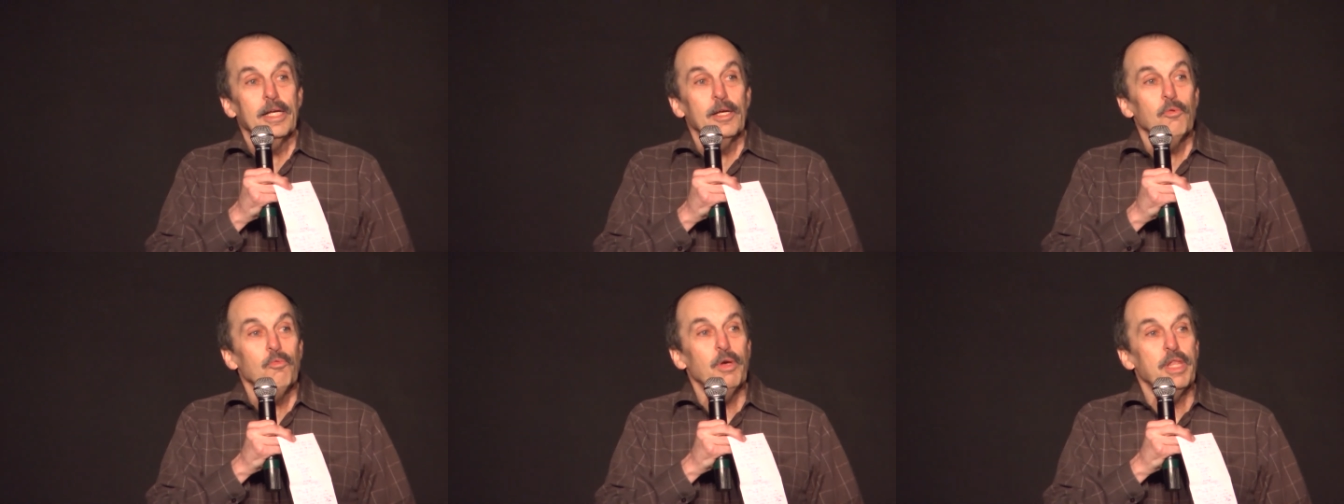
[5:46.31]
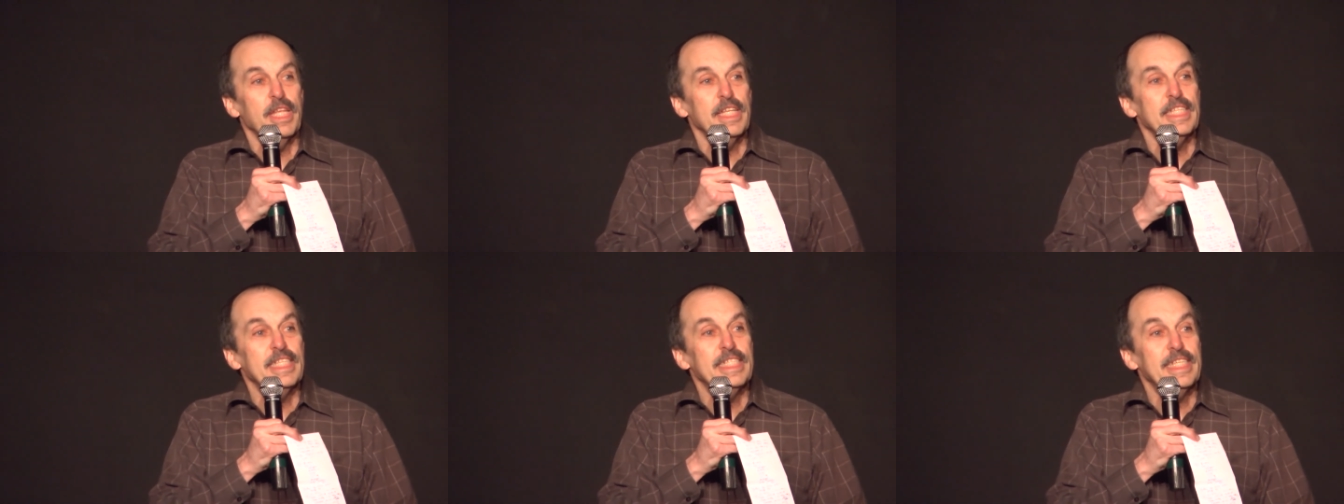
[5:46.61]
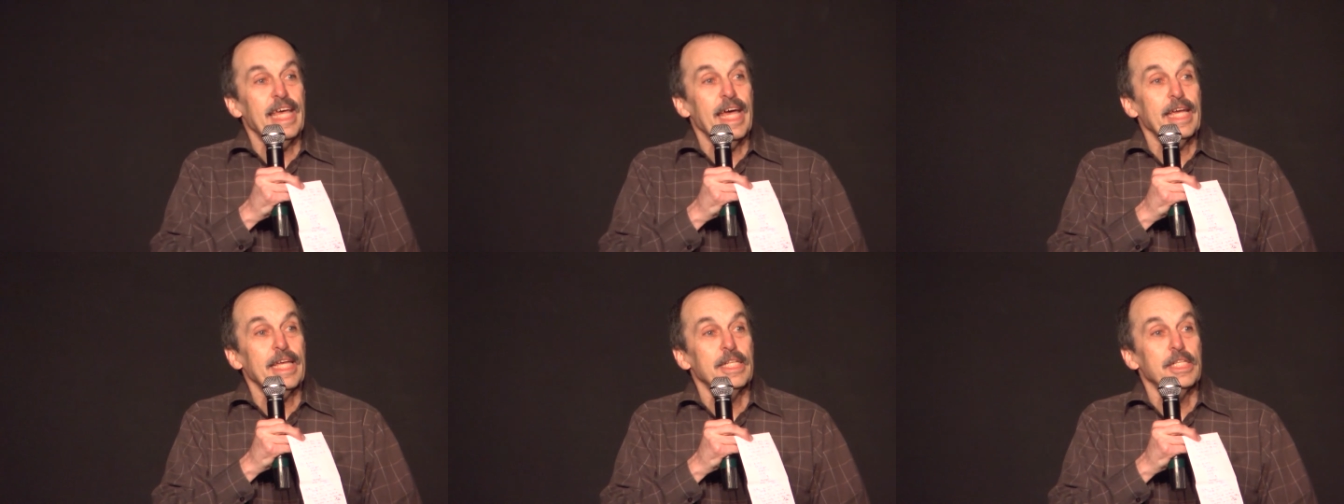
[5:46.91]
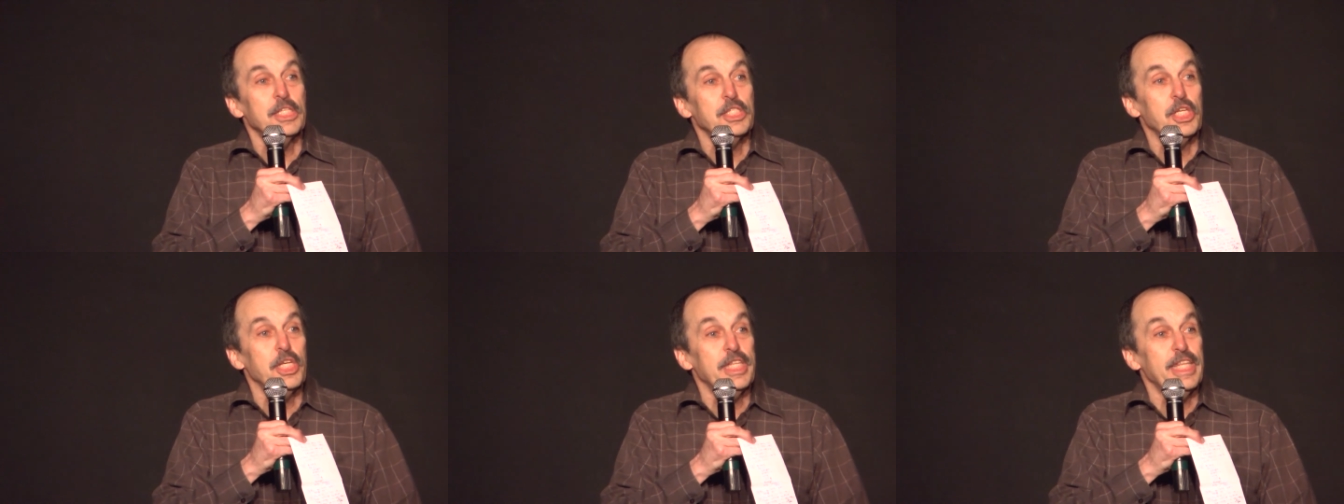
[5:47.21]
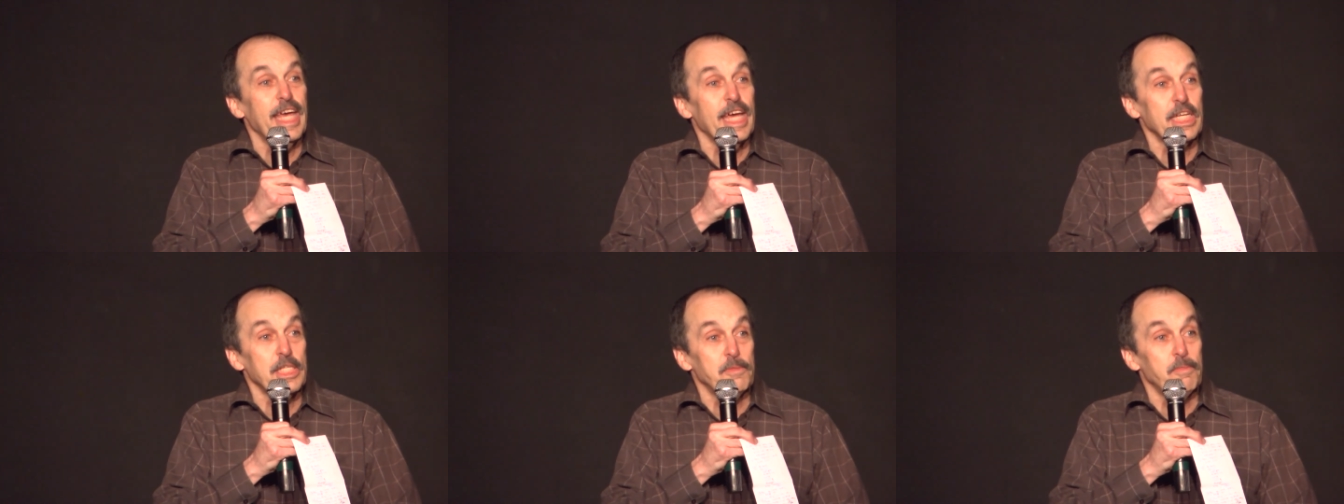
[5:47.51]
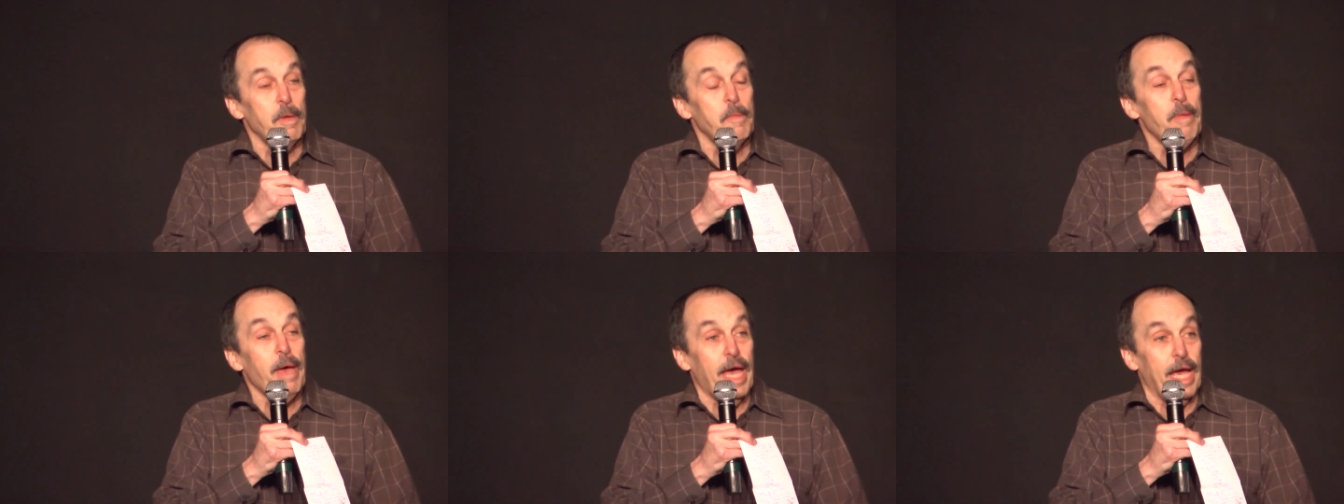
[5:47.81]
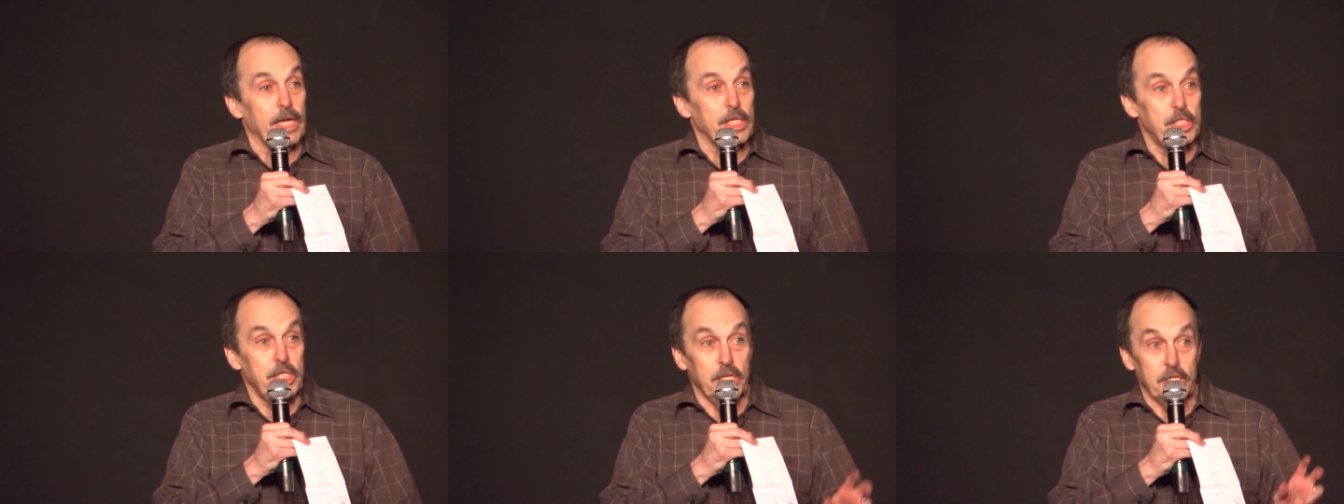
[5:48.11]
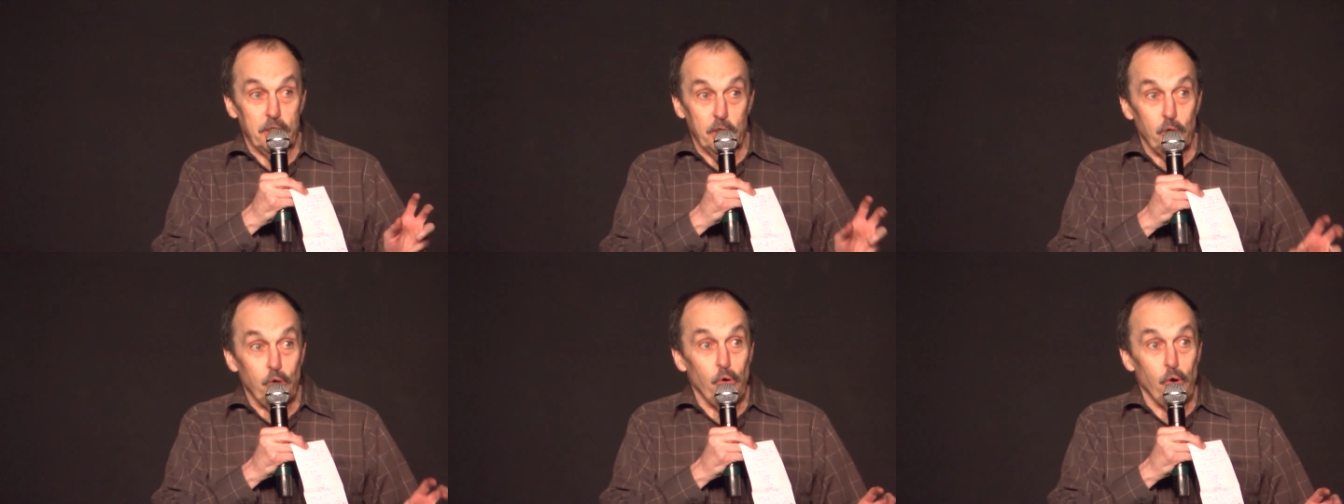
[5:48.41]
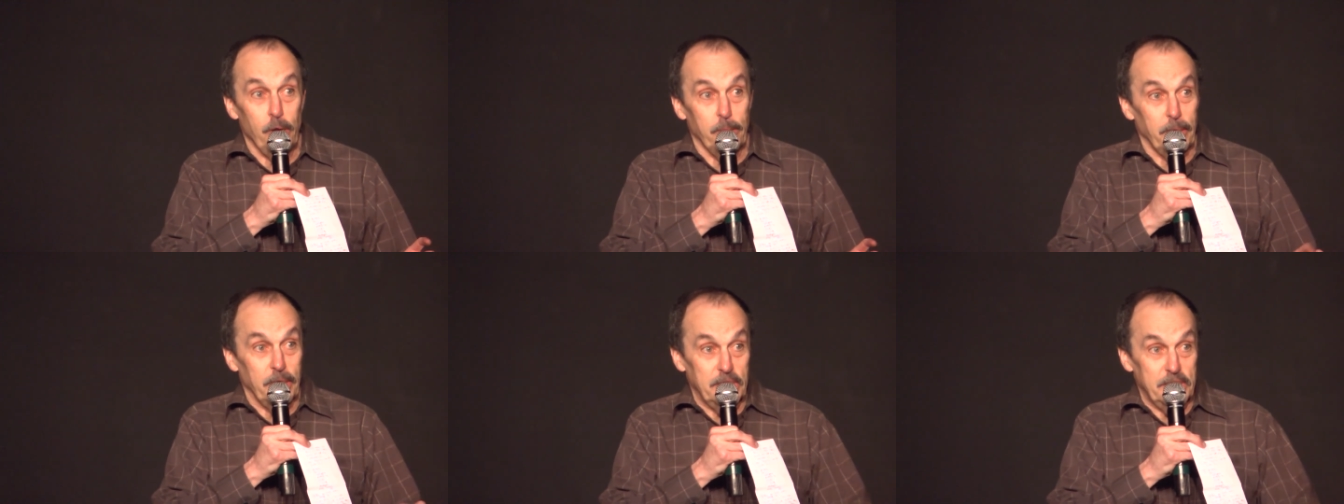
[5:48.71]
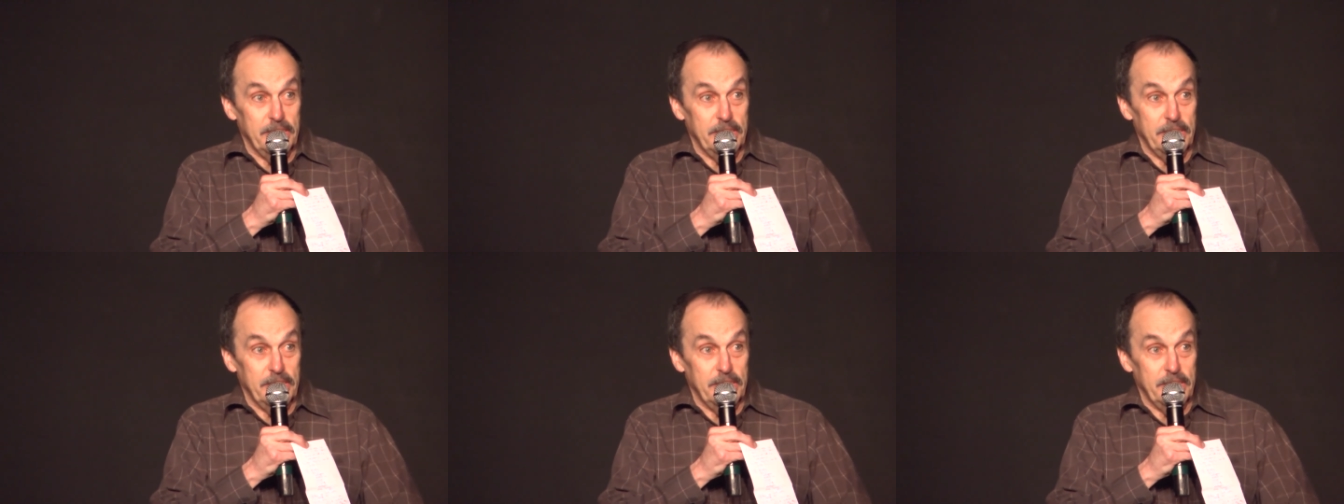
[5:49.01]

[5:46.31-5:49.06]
Within seconds, she texts me back. She doesn't call me.